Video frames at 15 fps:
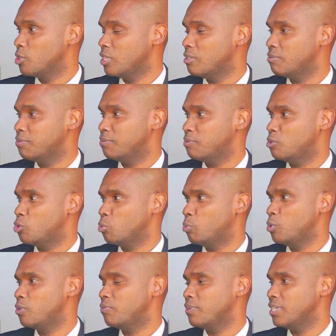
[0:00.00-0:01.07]
you have to
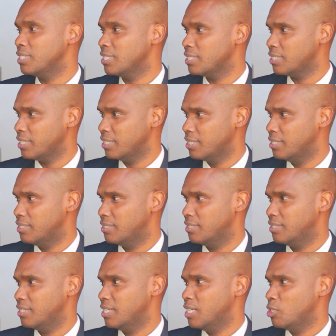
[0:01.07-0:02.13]
put funds aside
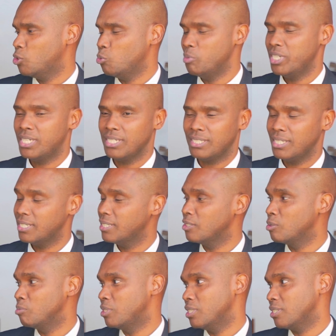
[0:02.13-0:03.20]
to meet a certain
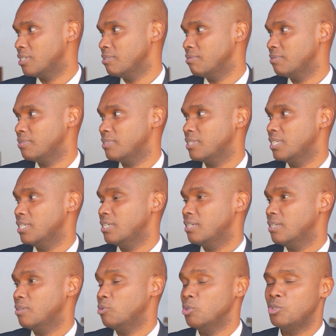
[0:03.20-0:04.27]
objective.
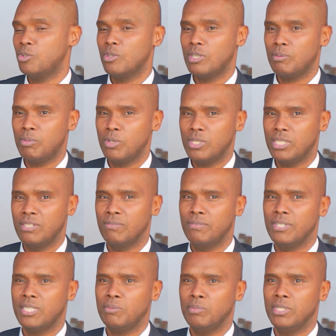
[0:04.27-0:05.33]
When you talk about
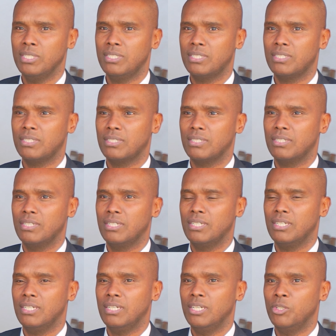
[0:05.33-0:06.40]
investments,
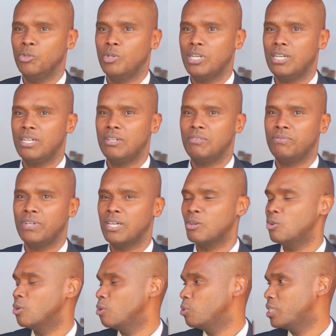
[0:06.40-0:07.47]
you have a
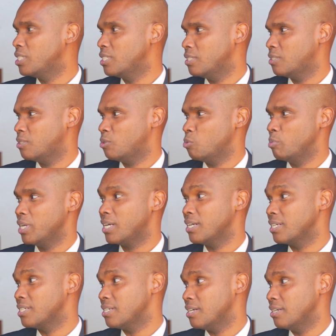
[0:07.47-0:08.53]
goal which is to make a
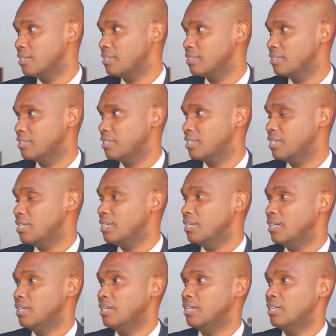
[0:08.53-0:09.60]
return,
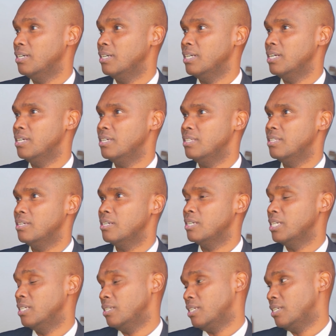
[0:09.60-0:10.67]
either
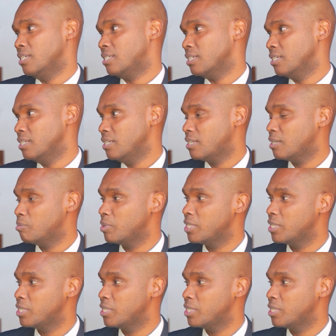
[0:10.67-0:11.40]
get an income